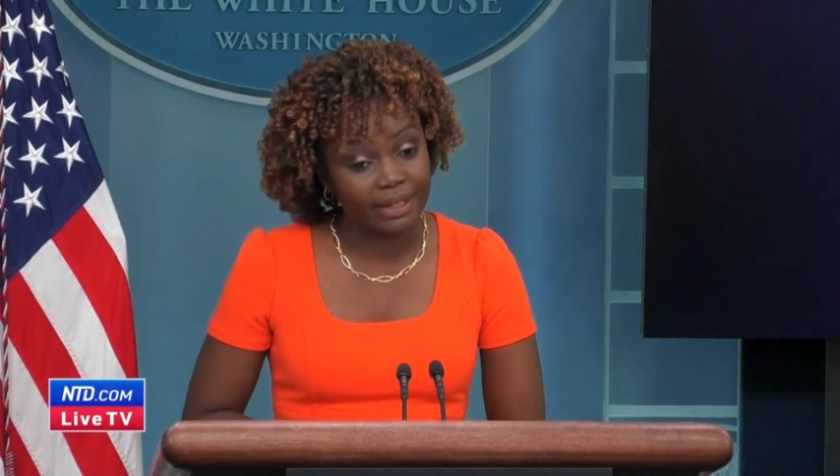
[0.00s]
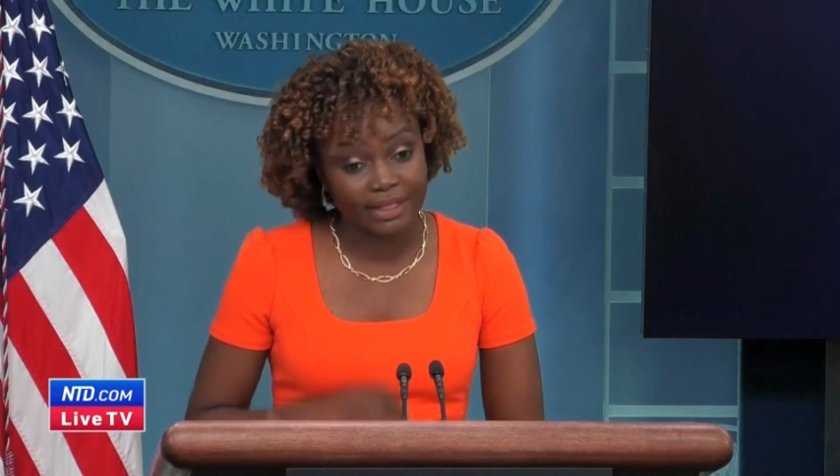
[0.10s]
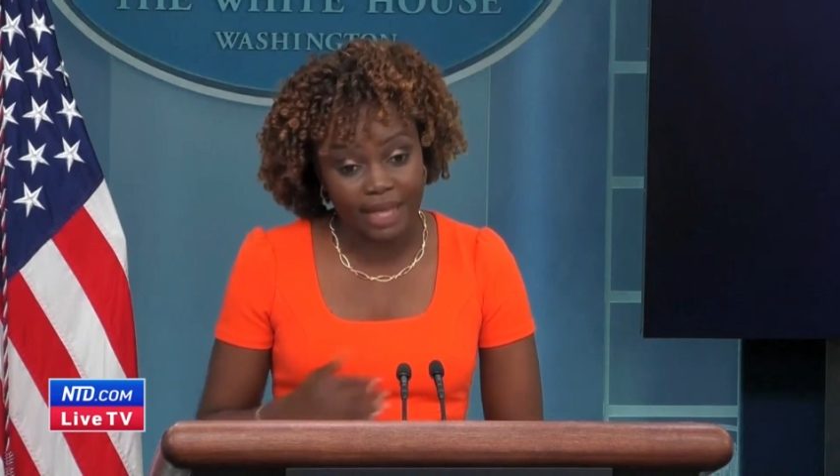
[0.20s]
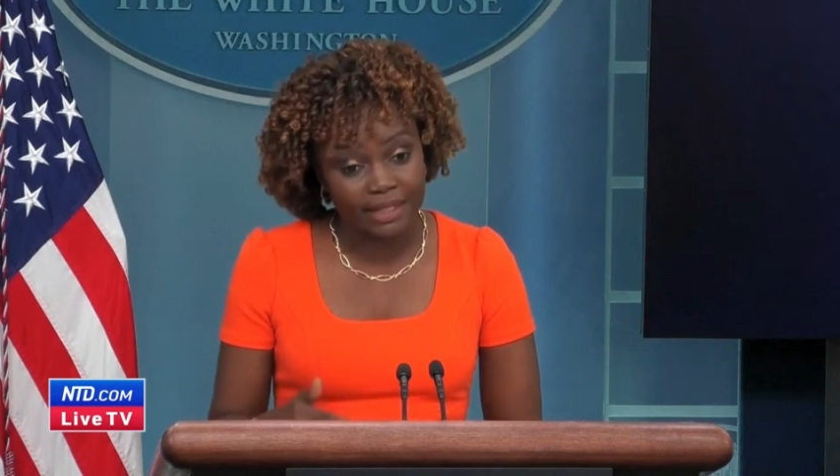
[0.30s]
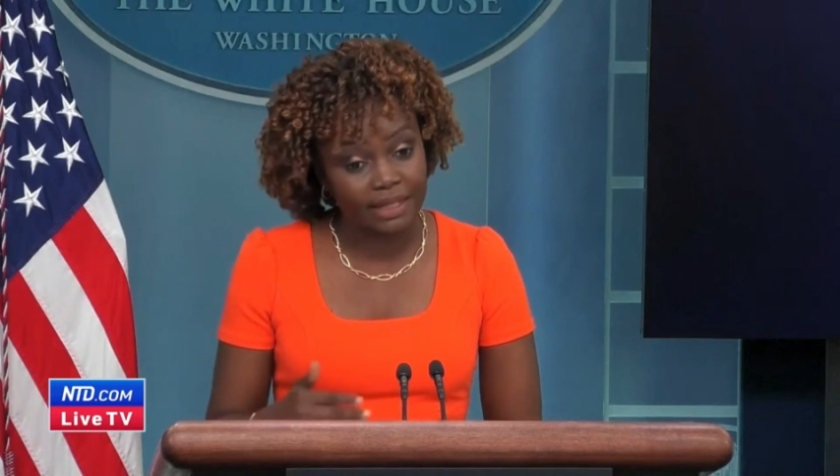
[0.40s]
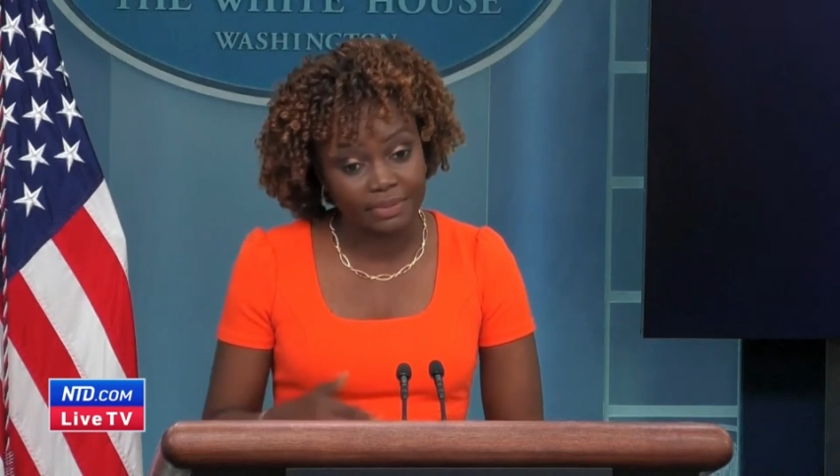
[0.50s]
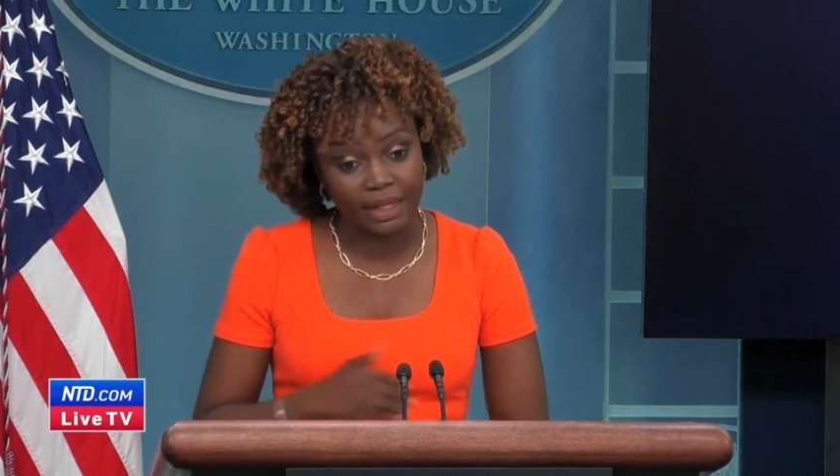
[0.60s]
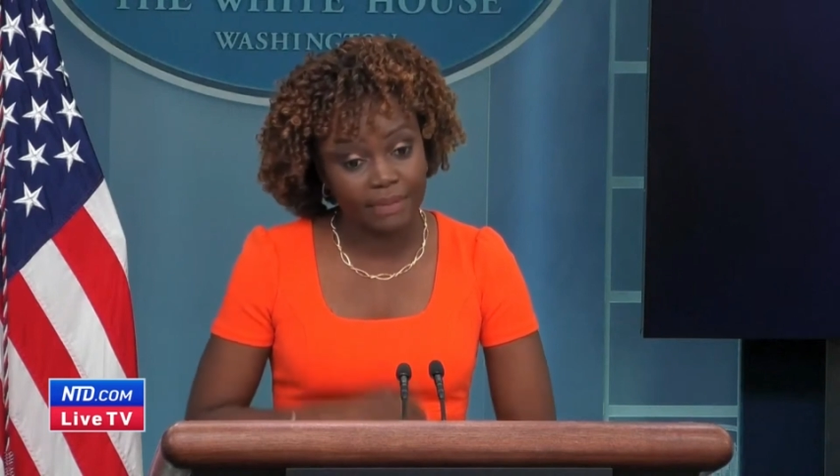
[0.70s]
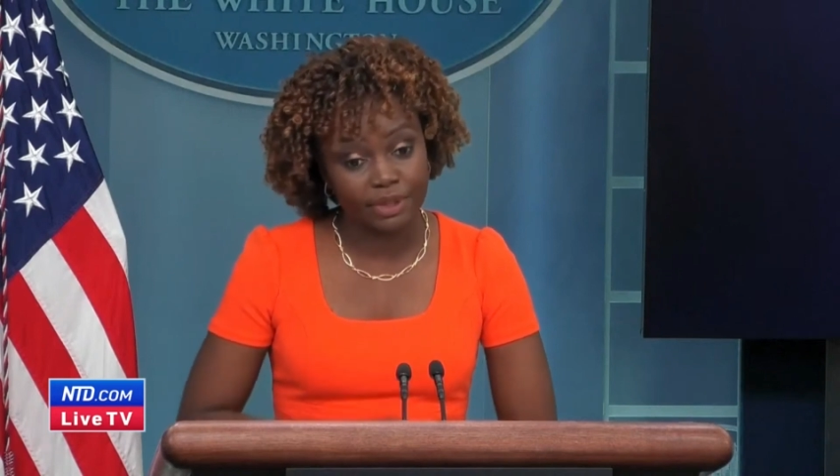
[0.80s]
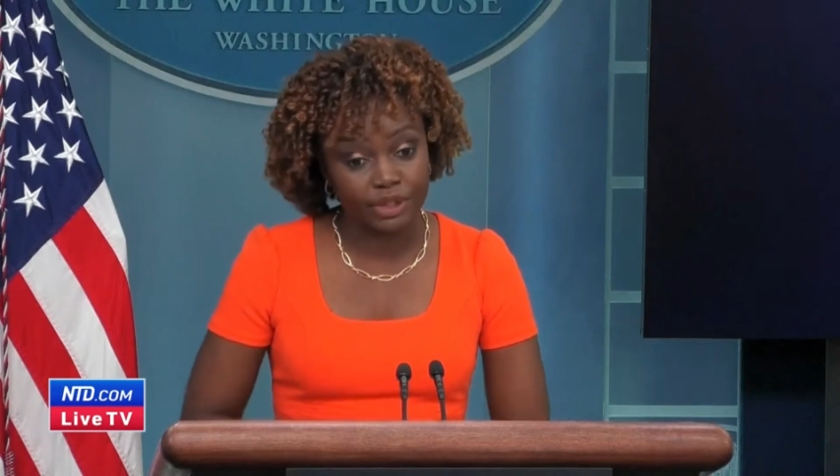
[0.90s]
That is not
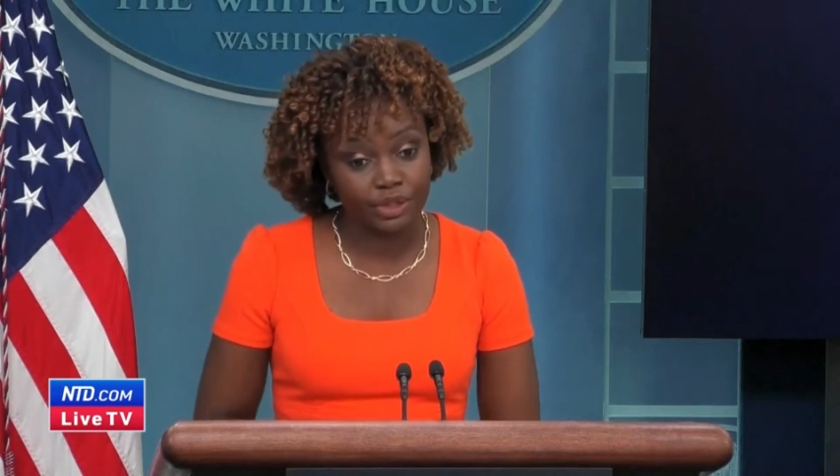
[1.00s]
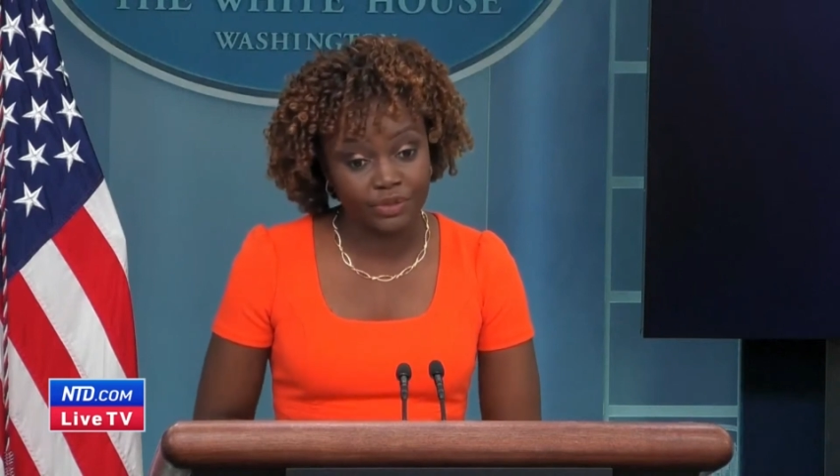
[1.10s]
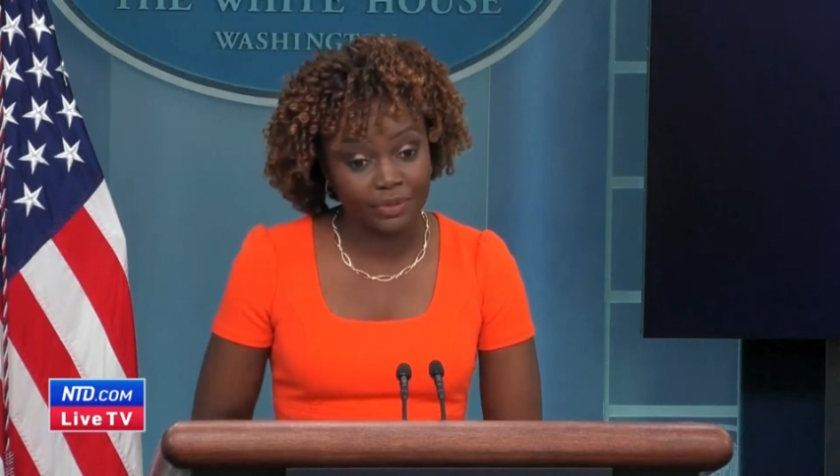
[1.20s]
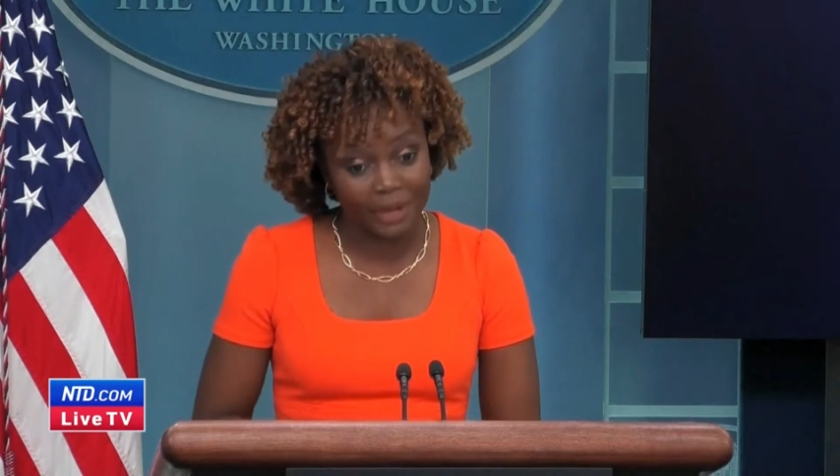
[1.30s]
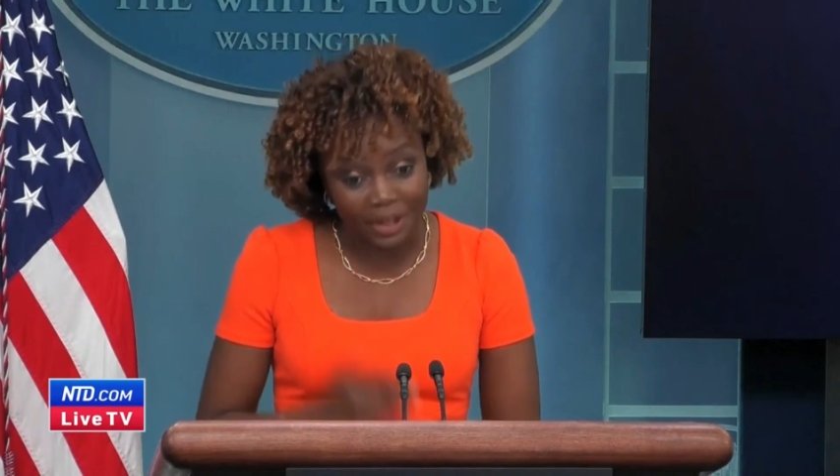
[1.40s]
something I'm going to do from